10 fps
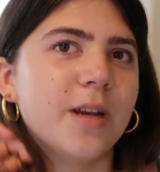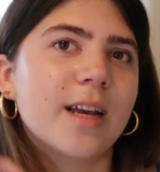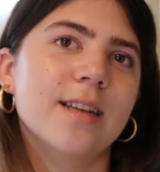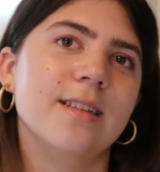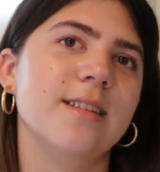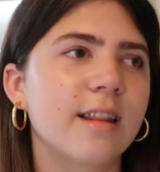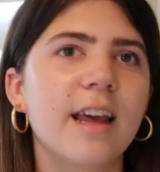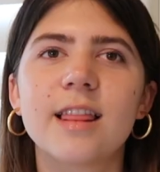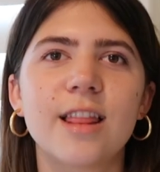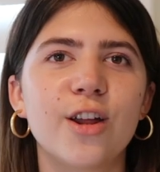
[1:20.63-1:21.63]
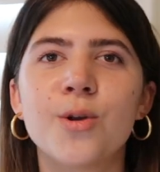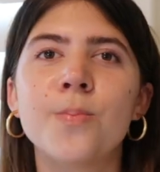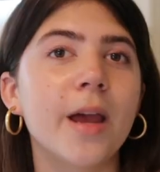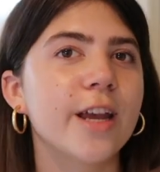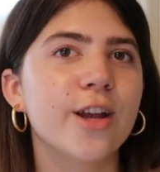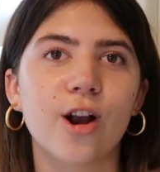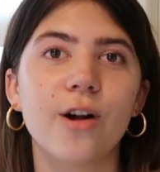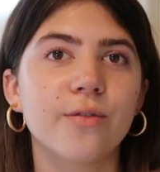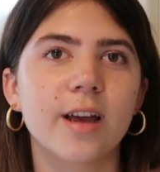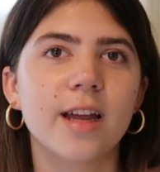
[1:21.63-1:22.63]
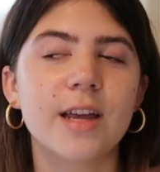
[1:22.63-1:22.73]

because they literally make your outfit.